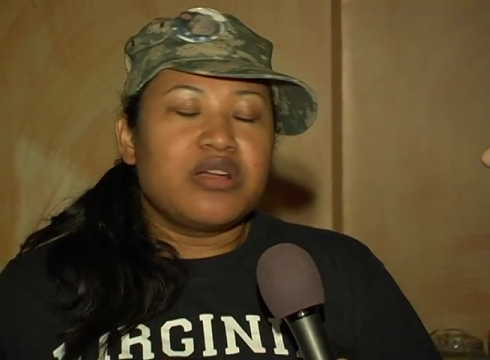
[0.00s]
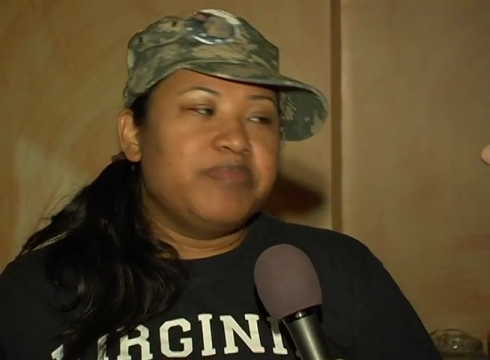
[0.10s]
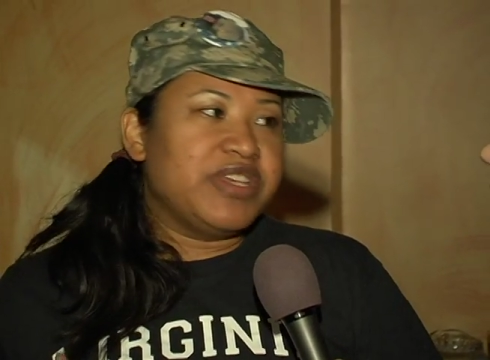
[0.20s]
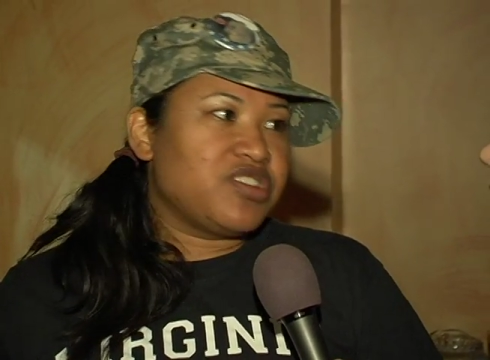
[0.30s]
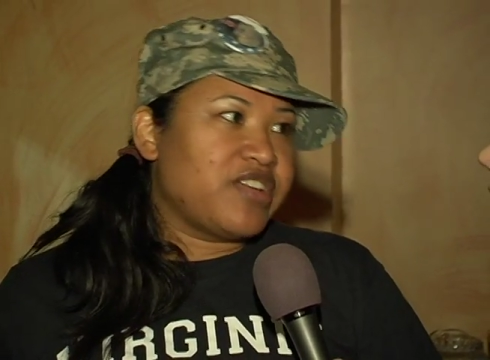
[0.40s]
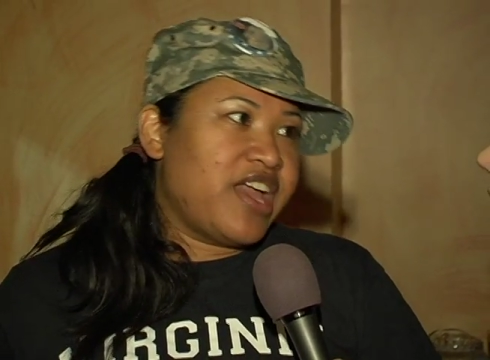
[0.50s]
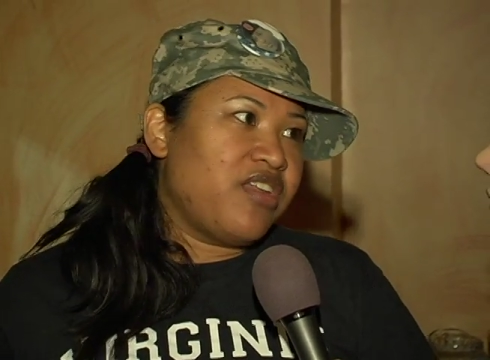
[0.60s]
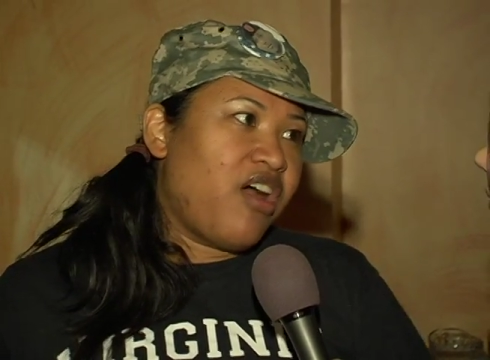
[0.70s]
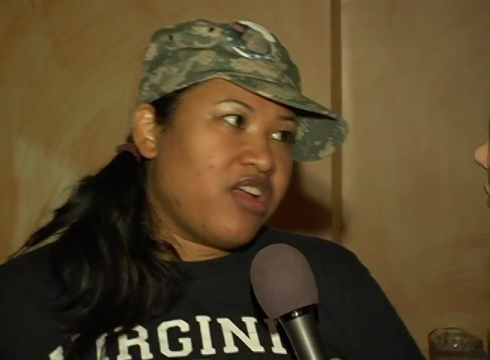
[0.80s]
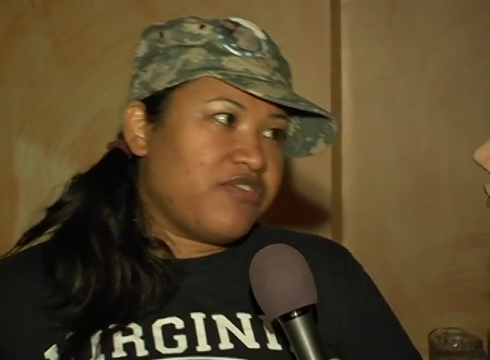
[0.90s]
Mr. Ken
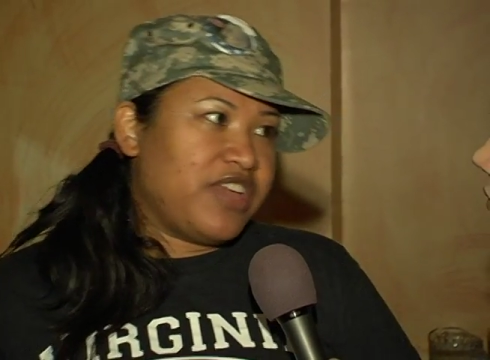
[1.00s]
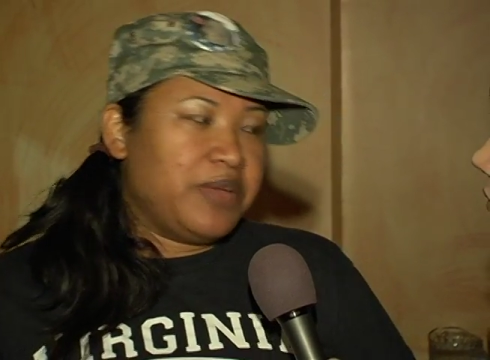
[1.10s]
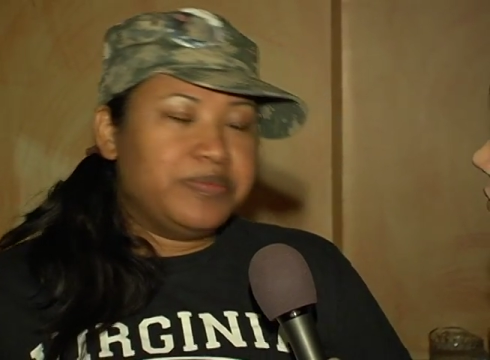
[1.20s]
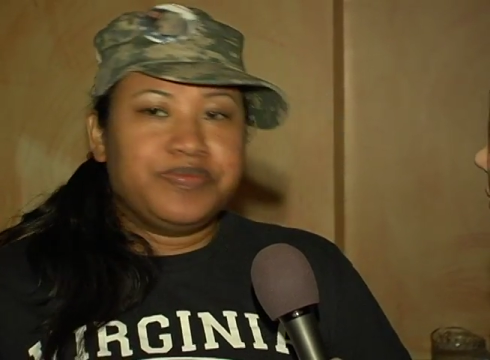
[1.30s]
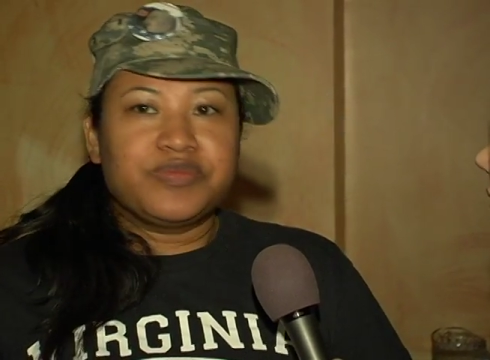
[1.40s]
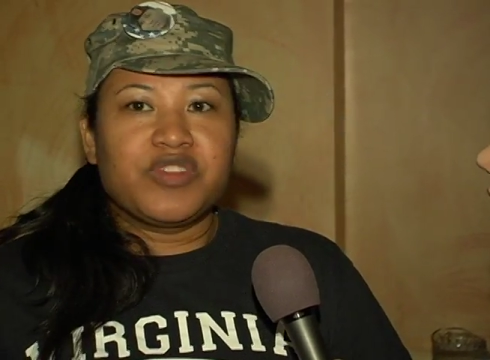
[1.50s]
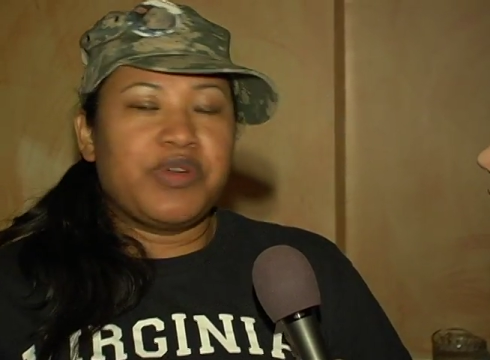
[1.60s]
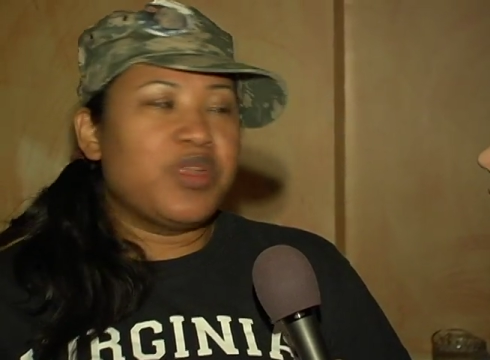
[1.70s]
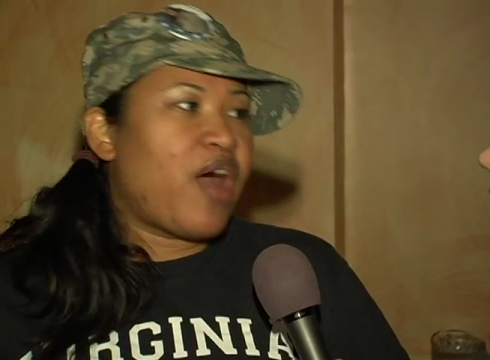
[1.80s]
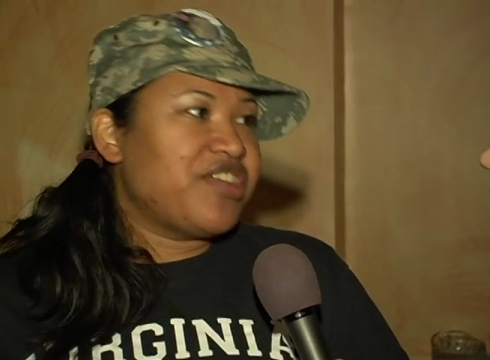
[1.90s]
Harvey
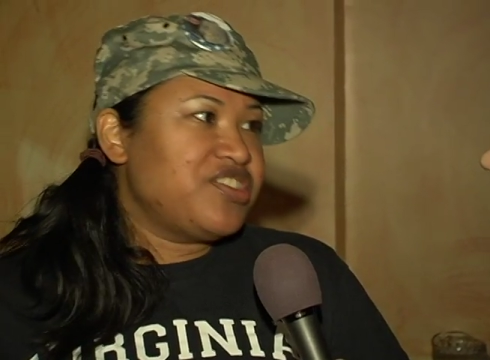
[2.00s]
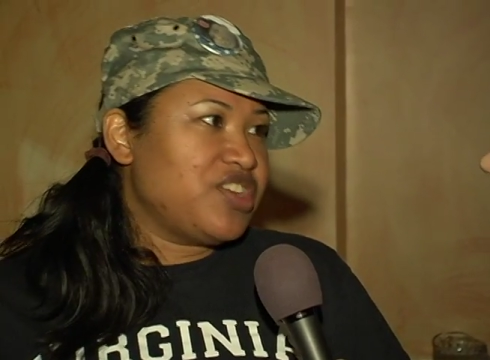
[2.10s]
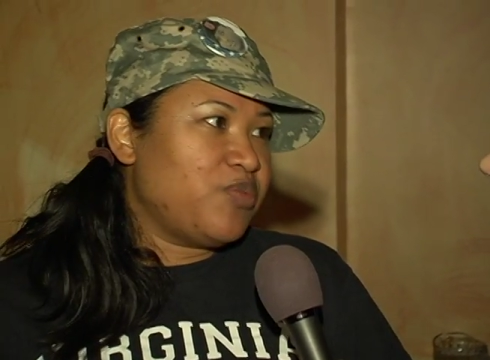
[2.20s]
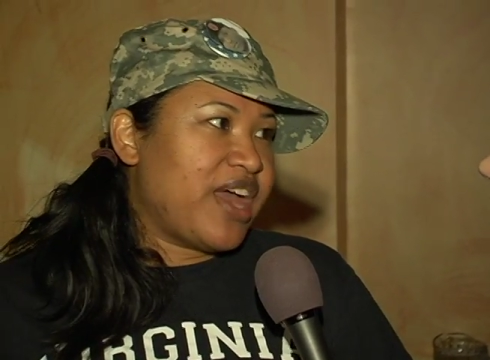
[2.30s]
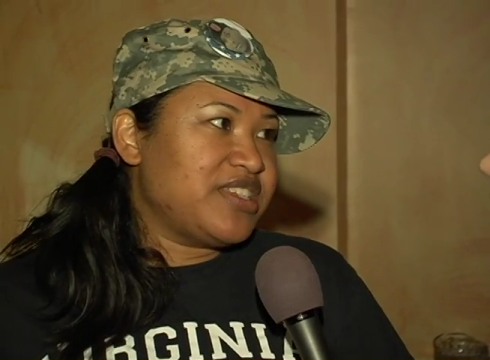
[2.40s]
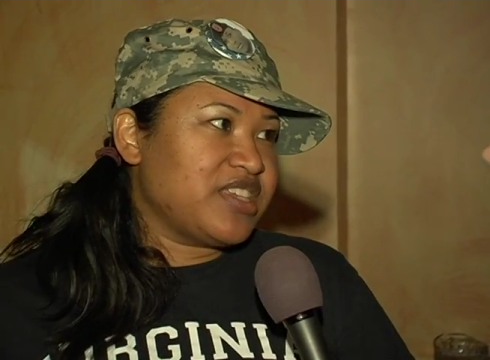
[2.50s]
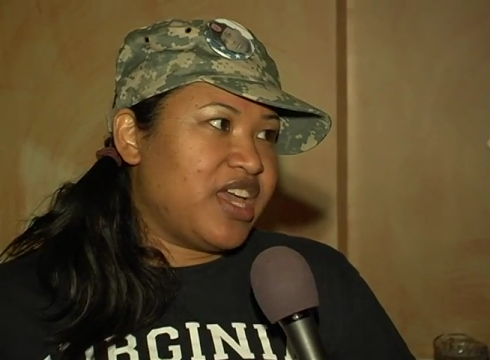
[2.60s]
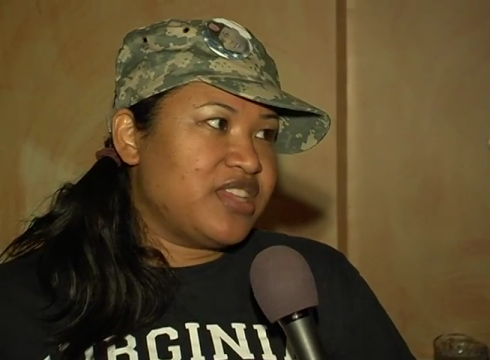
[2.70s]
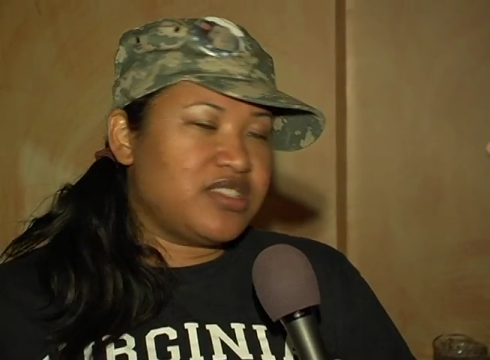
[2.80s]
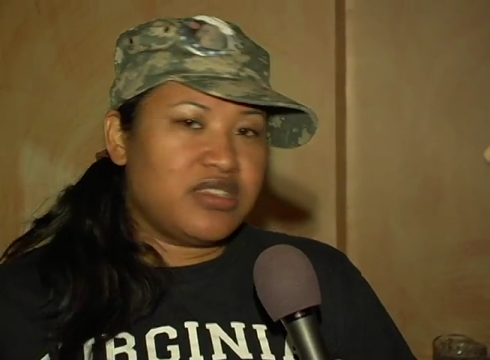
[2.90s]
from the Washington
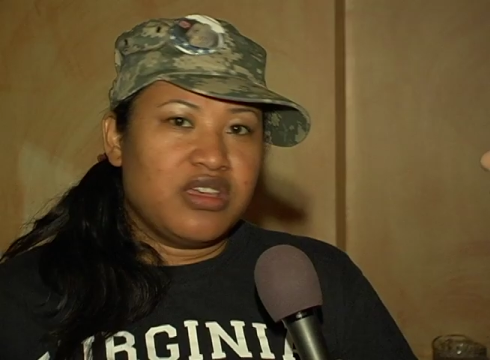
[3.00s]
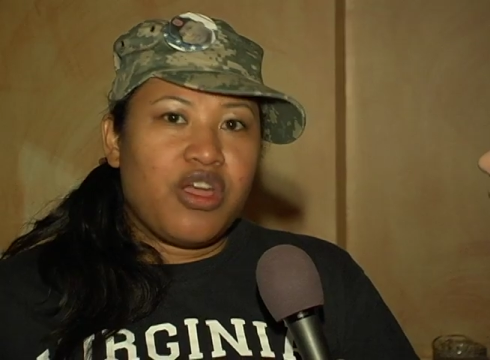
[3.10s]
Redskins